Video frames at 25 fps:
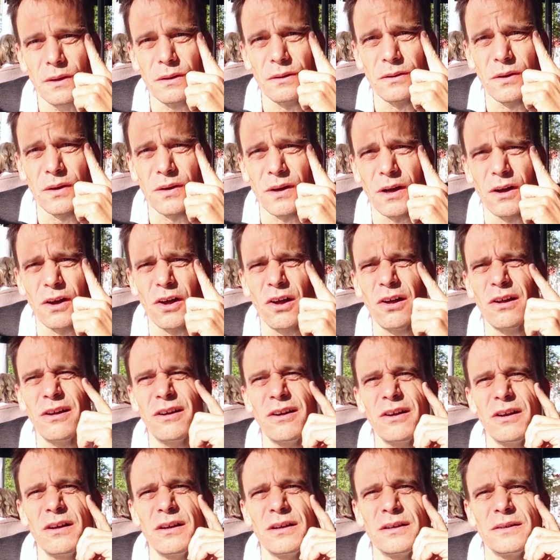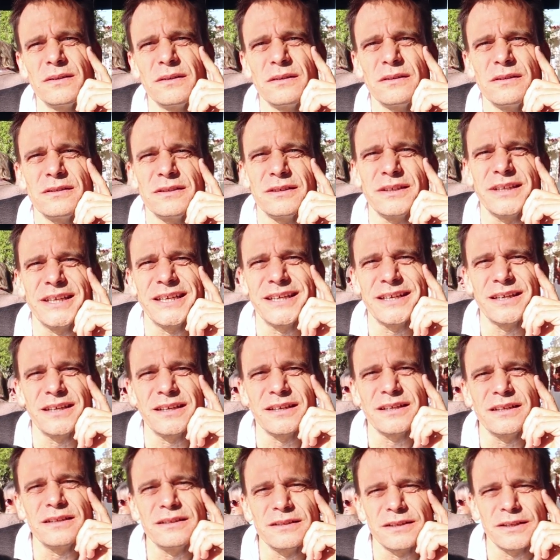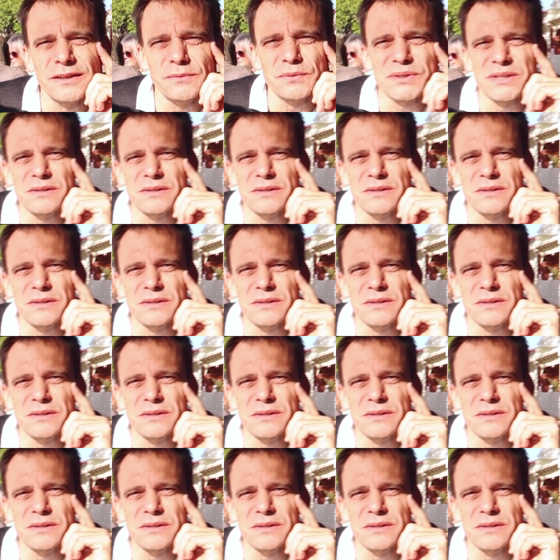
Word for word: We were hugging oh. it uh, out. Yeah, it